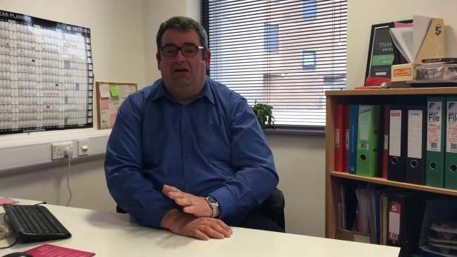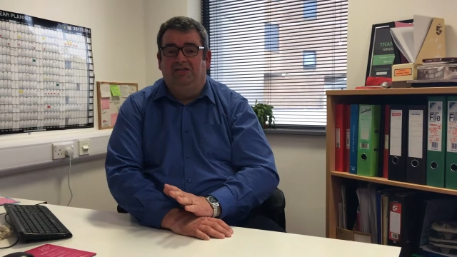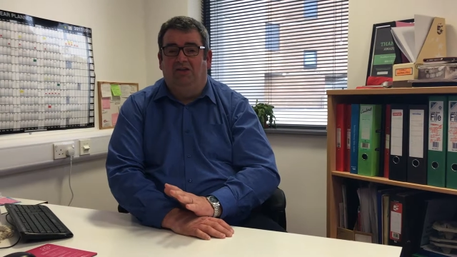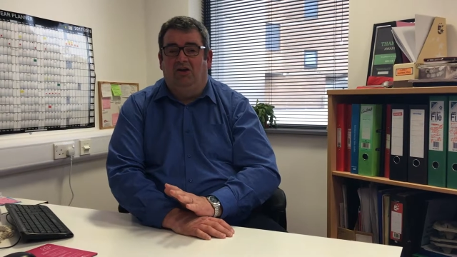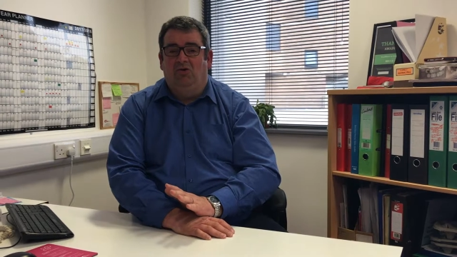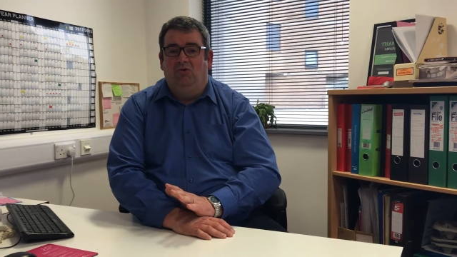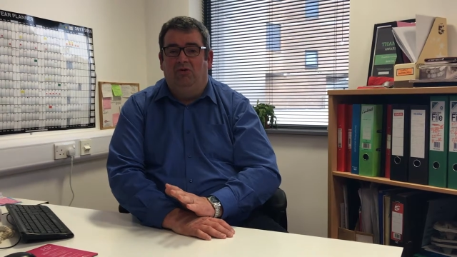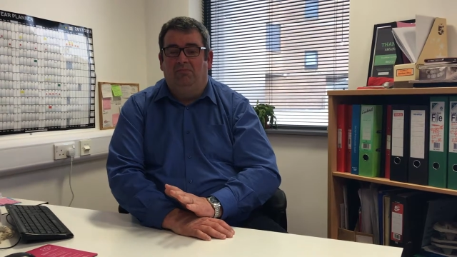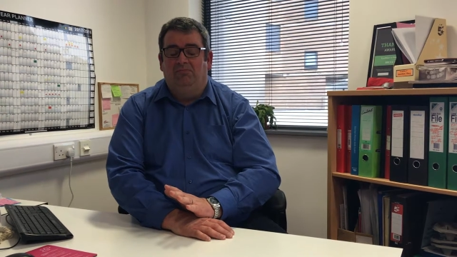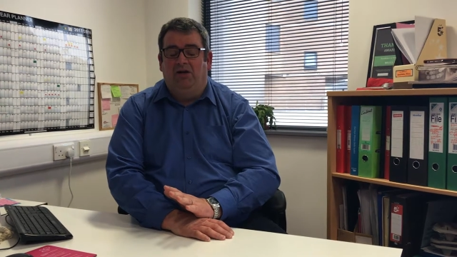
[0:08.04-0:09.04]
Hi, so
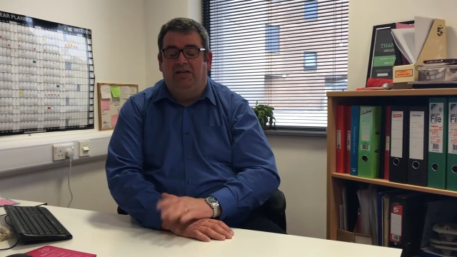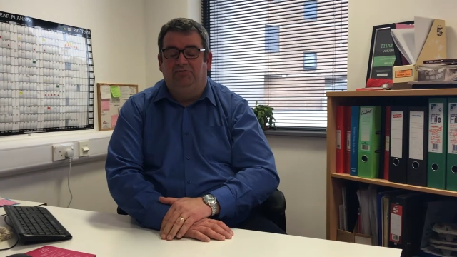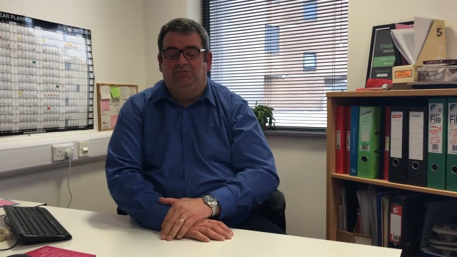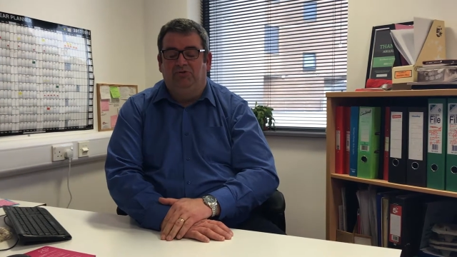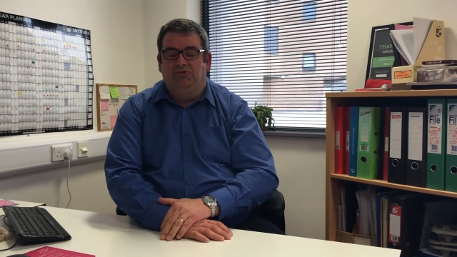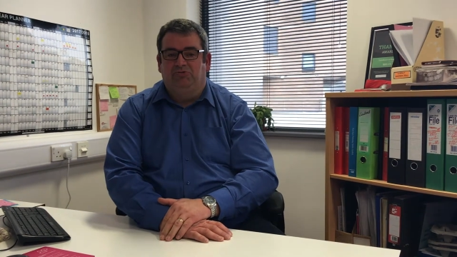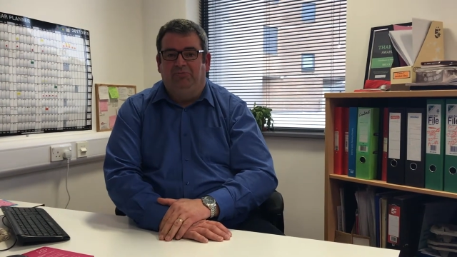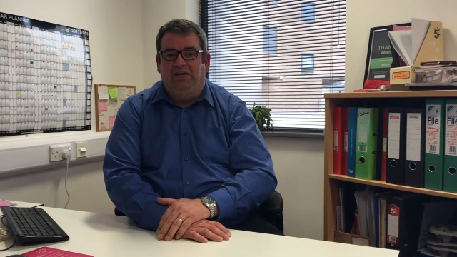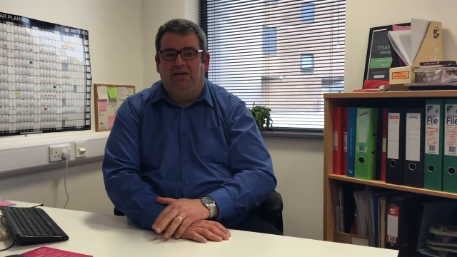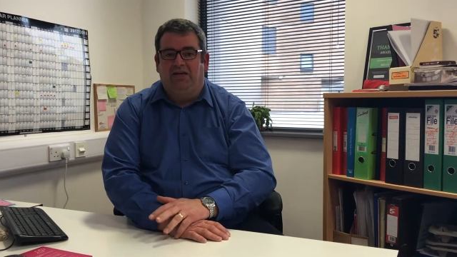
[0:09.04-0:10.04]
my name is Bruce
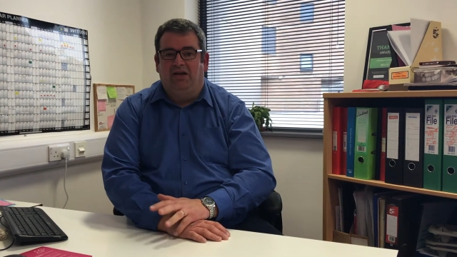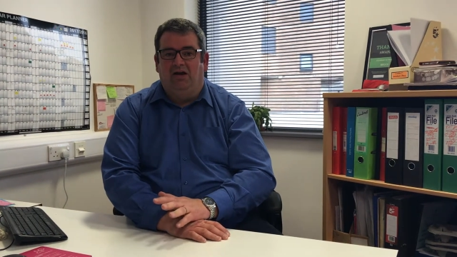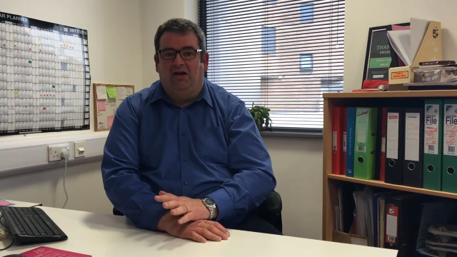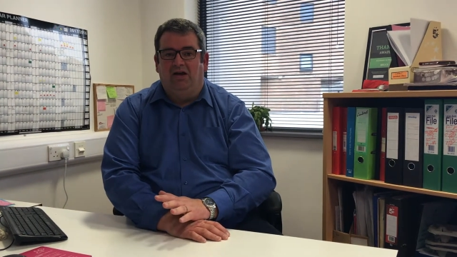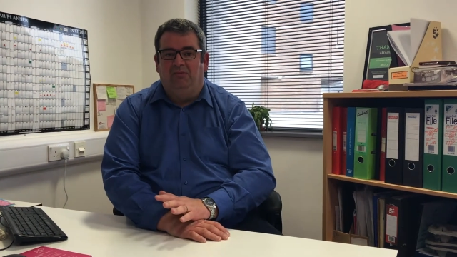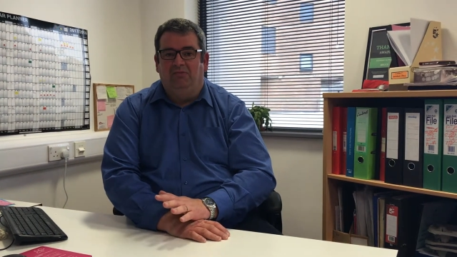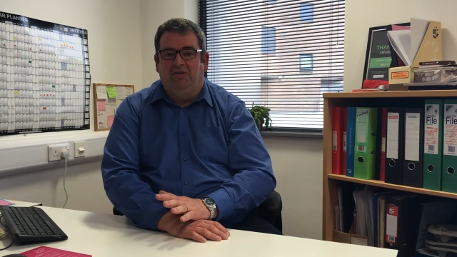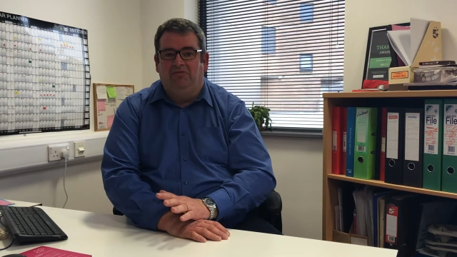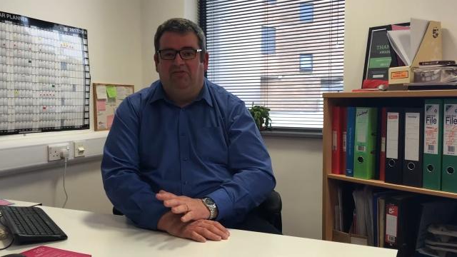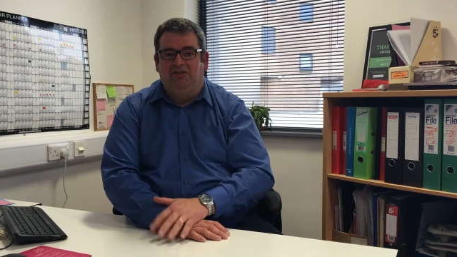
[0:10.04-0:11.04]
Meek. I'm
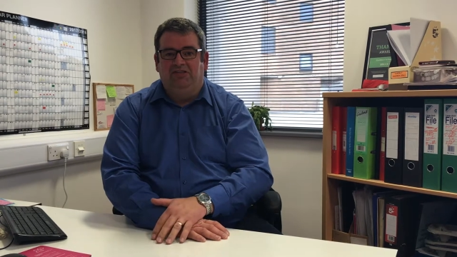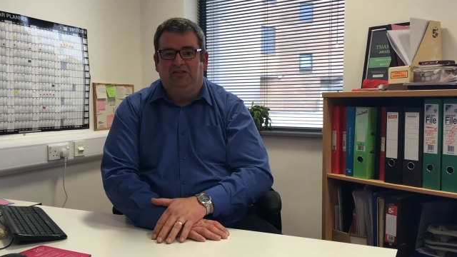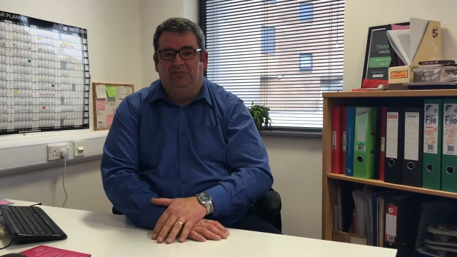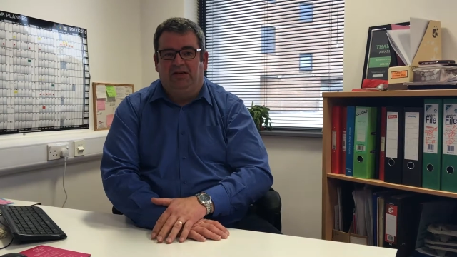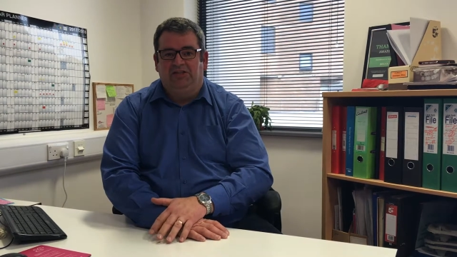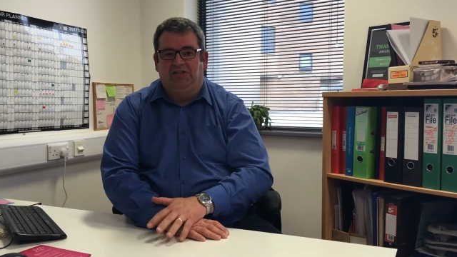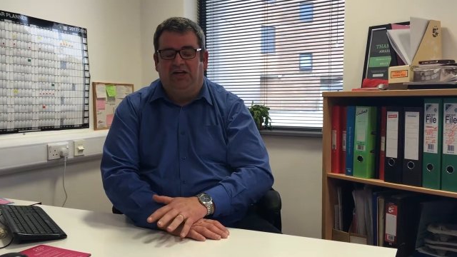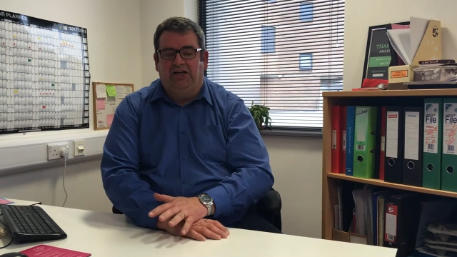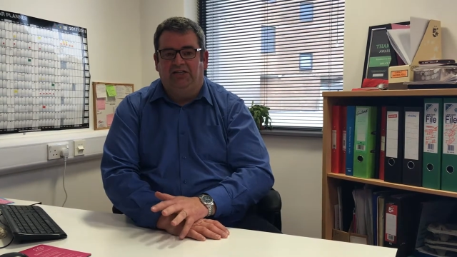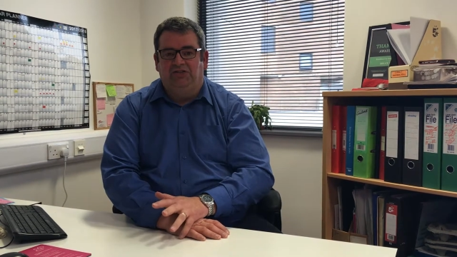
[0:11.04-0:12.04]
the Advice Centre
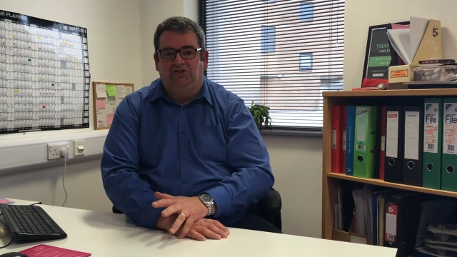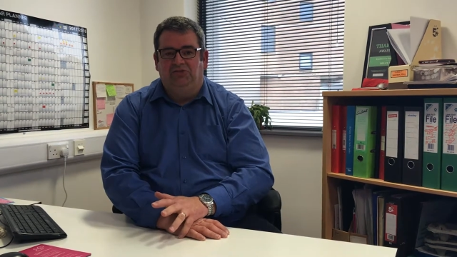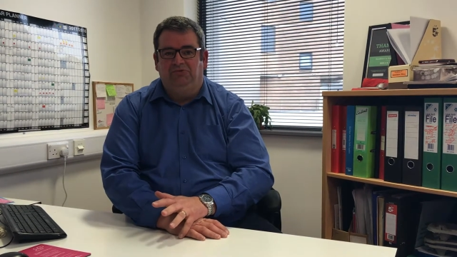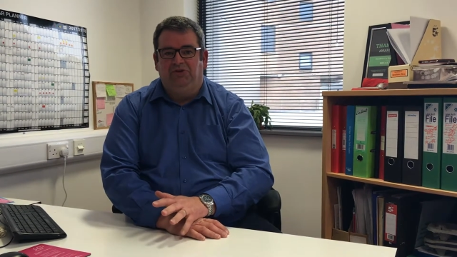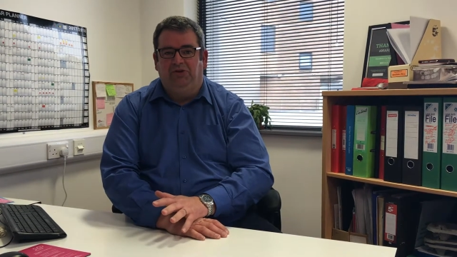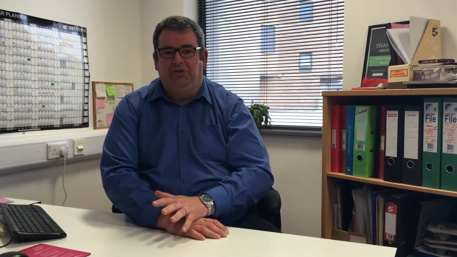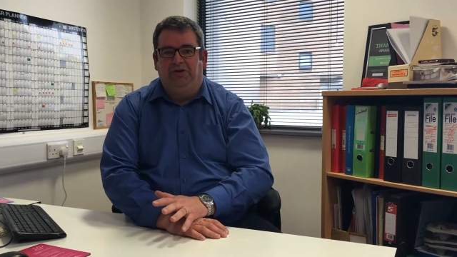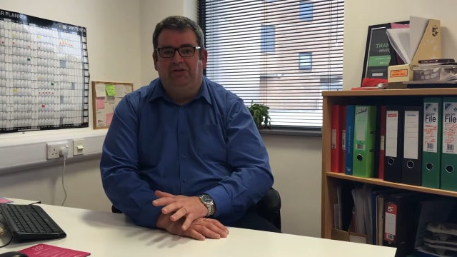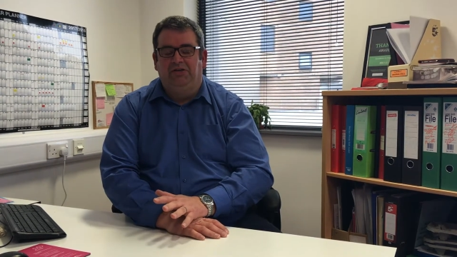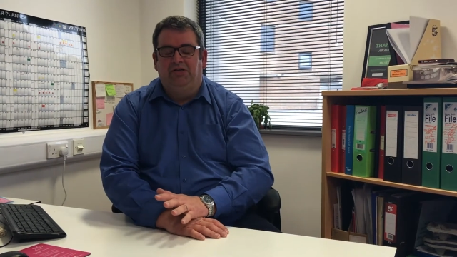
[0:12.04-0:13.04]
Manager in the Students' Union.